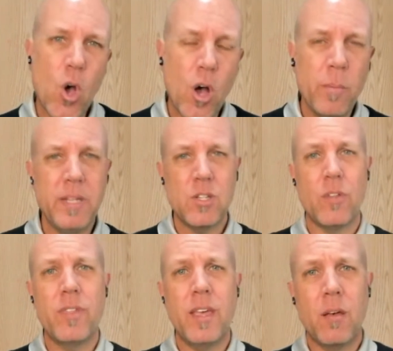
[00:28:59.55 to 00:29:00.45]
comment
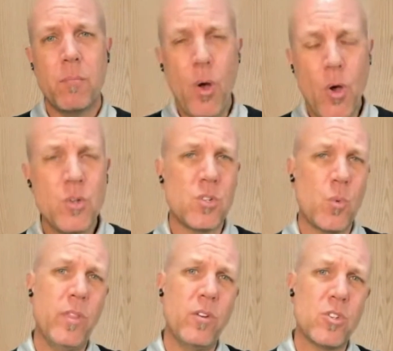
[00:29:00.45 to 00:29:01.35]
on their posts,
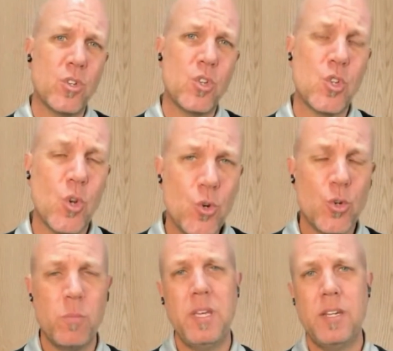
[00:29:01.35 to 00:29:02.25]
whether it's on
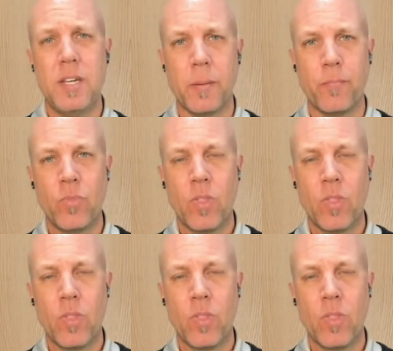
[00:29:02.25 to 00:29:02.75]
social media.